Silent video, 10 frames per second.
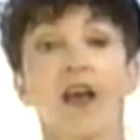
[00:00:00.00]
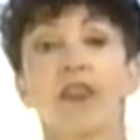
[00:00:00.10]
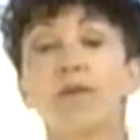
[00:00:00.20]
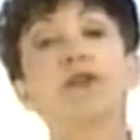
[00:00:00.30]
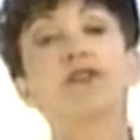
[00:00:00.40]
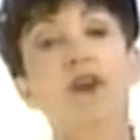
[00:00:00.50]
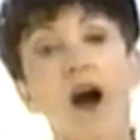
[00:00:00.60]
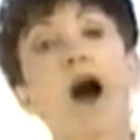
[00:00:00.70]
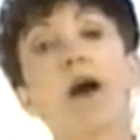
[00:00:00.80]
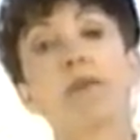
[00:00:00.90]
The most
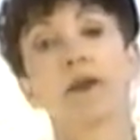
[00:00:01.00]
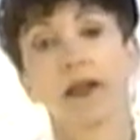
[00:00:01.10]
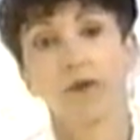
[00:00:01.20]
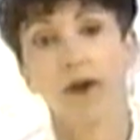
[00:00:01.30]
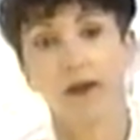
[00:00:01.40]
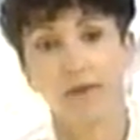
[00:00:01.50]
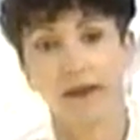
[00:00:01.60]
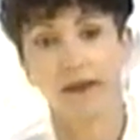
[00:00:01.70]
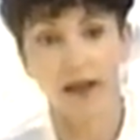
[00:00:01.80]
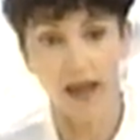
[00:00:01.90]
commonly
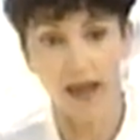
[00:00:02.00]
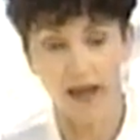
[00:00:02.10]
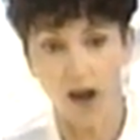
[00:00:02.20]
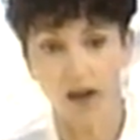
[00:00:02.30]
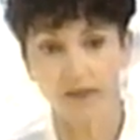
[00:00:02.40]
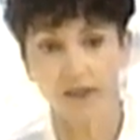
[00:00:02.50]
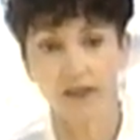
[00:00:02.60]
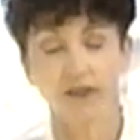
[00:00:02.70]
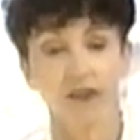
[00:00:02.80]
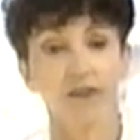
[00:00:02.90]
recommended
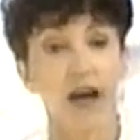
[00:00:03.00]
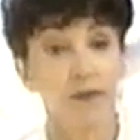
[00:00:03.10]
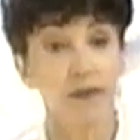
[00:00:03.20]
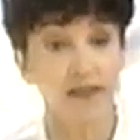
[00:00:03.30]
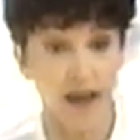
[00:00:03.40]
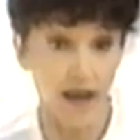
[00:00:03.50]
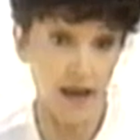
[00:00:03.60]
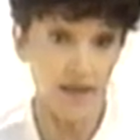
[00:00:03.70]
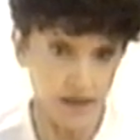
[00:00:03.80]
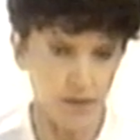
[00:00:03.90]
antioxidants are vitamins
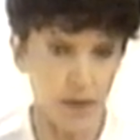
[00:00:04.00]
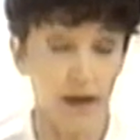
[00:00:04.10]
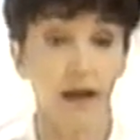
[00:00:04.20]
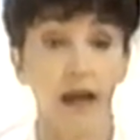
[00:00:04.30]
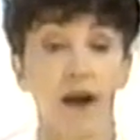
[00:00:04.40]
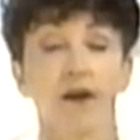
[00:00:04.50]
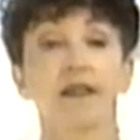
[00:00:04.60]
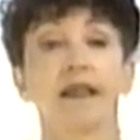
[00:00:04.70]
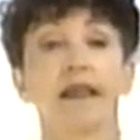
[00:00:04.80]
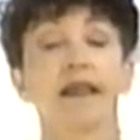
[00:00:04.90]
A, that's
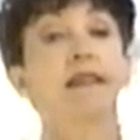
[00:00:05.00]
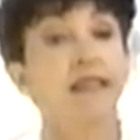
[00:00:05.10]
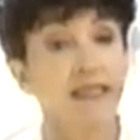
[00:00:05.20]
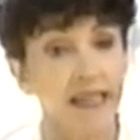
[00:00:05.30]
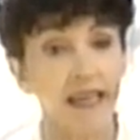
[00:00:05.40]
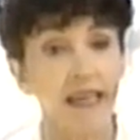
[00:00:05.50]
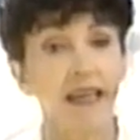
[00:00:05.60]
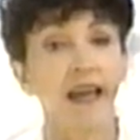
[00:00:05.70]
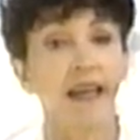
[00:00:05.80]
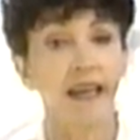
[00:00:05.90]
beta-carotene,
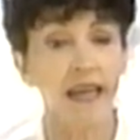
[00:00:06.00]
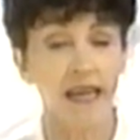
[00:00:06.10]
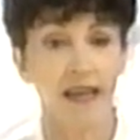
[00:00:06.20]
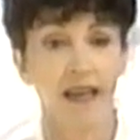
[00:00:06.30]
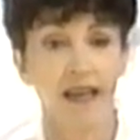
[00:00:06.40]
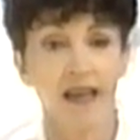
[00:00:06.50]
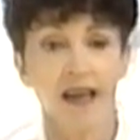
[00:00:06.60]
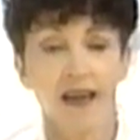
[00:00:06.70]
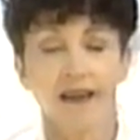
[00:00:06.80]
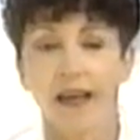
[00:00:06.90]
C, and E.
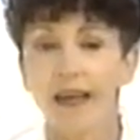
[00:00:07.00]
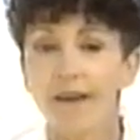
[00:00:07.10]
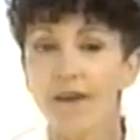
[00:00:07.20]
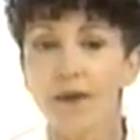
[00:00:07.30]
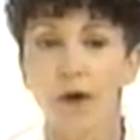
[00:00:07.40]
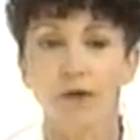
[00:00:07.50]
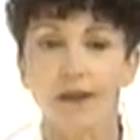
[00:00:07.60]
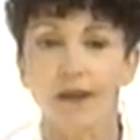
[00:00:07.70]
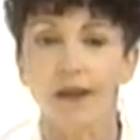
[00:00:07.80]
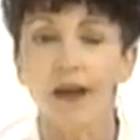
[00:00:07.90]
Now, even the
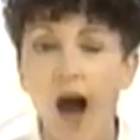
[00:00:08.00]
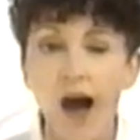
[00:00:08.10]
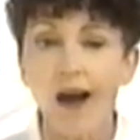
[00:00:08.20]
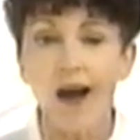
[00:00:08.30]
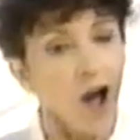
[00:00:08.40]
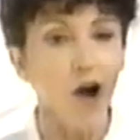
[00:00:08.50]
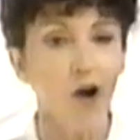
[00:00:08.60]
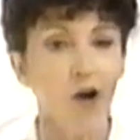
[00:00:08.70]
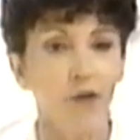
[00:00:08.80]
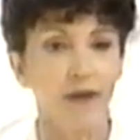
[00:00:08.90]
most
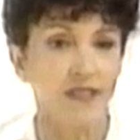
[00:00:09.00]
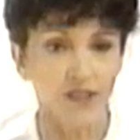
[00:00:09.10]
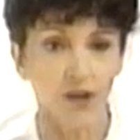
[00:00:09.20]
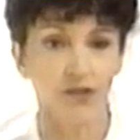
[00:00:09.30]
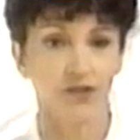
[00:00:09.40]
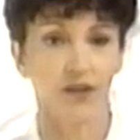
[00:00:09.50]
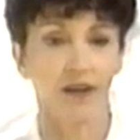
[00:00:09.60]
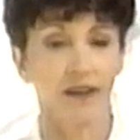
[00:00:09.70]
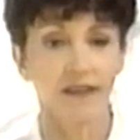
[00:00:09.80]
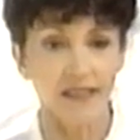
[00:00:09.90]
gung-ho researcher
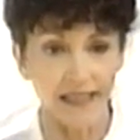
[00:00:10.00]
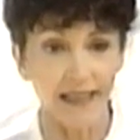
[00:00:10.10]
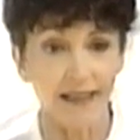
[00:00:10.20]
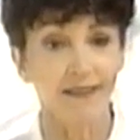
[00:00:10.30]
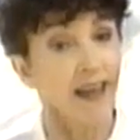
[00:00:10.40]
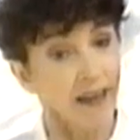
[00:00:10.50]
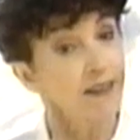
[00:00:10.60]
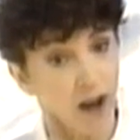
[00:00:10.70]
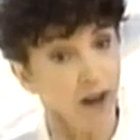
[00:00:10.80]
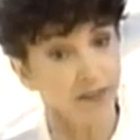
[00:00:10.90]
concedes
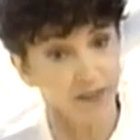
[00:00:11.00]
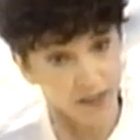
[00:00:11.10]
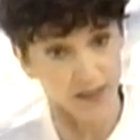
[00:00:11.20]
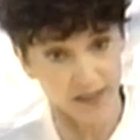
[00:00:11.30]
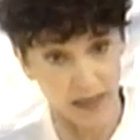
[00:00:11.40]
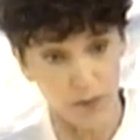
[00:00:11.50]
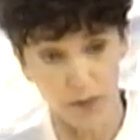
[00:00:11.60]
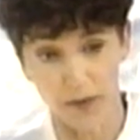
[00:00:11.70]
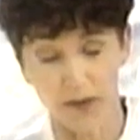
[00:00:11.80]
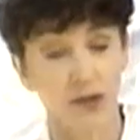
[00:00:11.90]
antioxidant
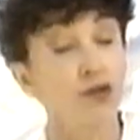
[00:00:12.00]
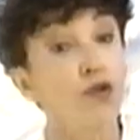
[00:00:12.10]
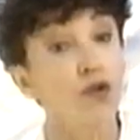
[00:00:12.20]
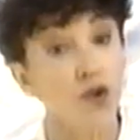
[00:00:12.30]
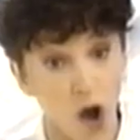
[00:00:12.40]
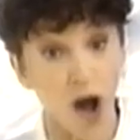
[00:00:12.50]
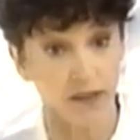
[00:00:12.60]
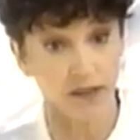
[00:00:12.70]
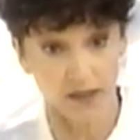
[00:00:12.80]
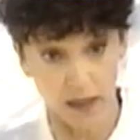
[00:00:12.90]
supplements do
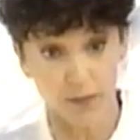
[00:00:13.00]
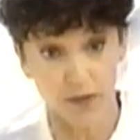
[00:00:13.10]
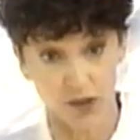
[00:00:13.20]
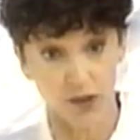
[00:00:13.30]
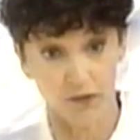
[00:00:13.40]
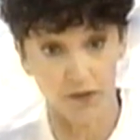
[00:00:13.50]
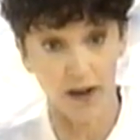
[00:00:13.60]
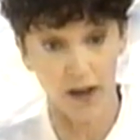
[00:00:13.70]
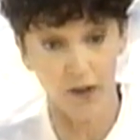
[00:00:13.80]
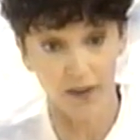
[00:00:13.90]
not substitute for
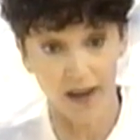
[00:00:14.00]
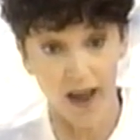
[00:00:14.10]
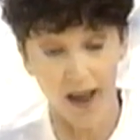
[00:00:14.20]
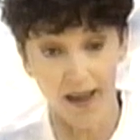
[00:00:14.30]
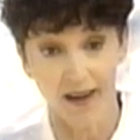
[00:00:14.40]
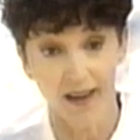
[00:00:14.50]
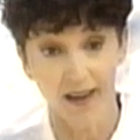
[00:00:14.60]
a healthy diet.